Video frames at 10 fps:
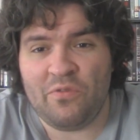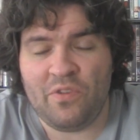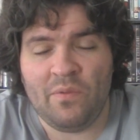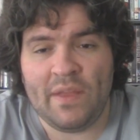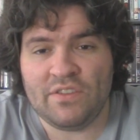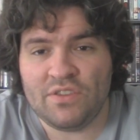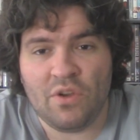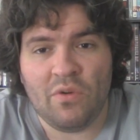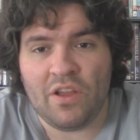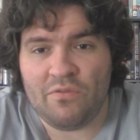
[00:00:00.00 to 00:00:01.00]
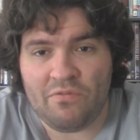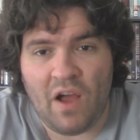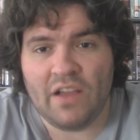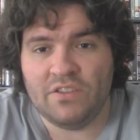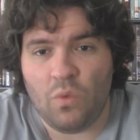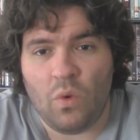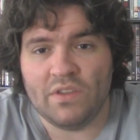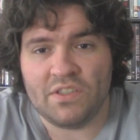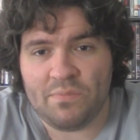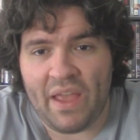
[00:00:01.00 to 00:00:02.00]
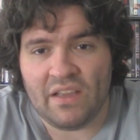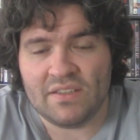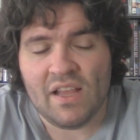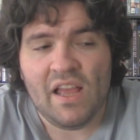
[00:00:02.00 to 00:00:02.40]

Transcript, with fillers: film that's so confined to one space.